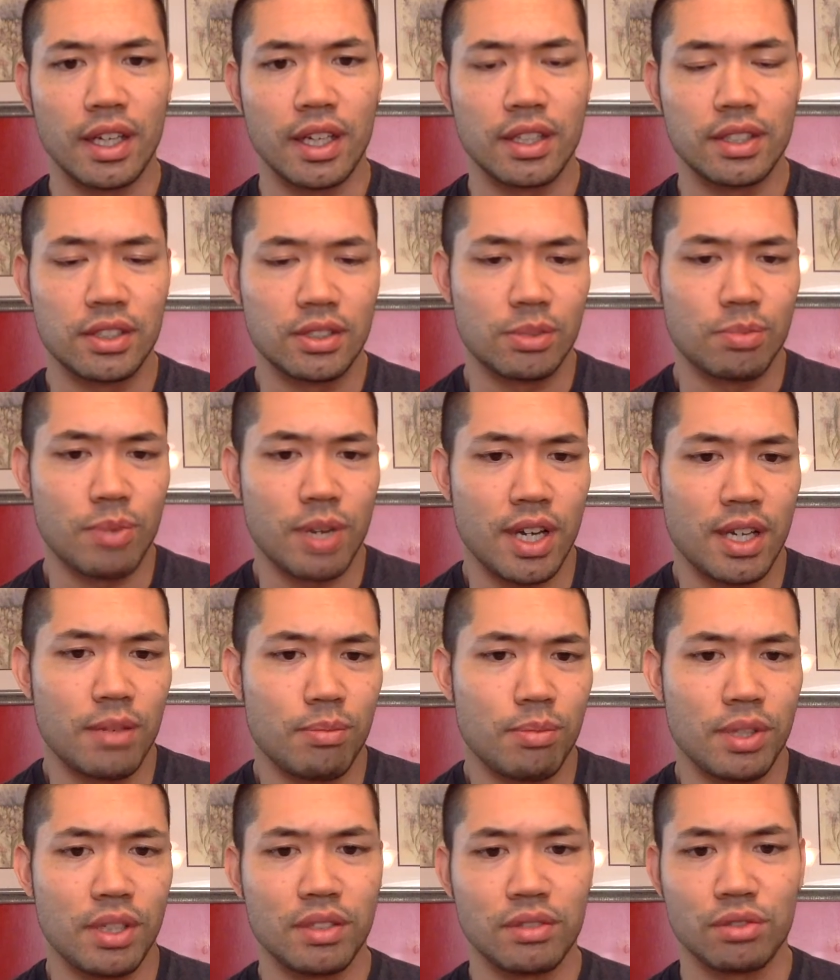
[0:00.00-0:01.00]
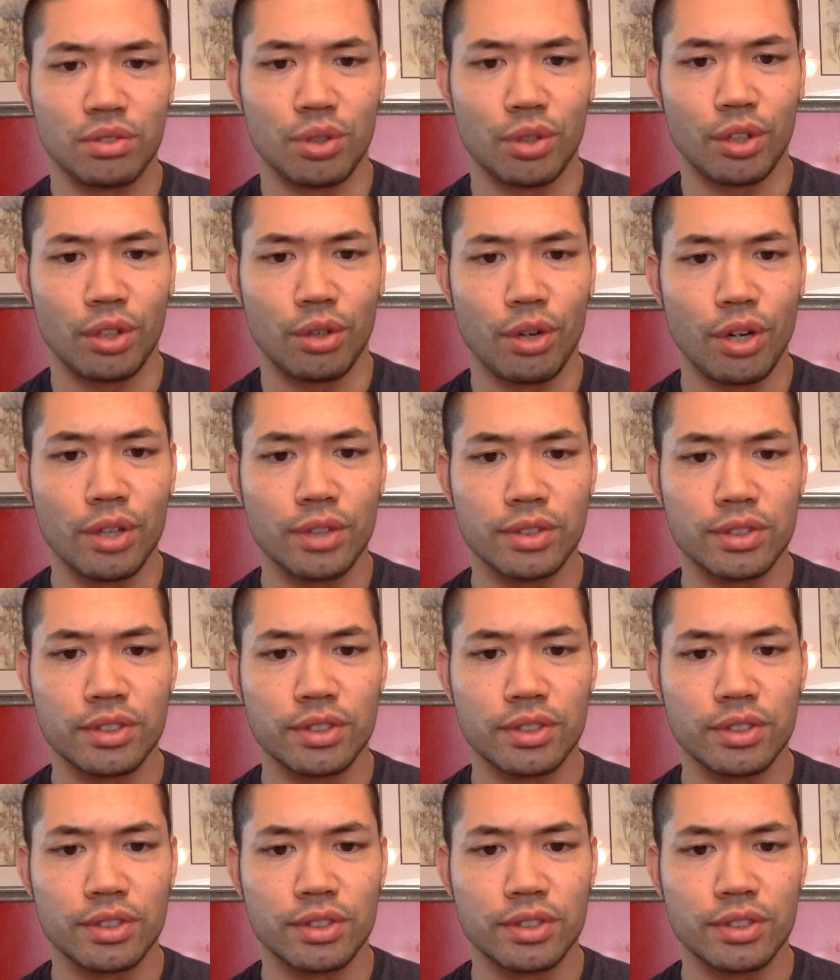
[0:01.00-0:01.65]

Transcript: it just might be sort of gross.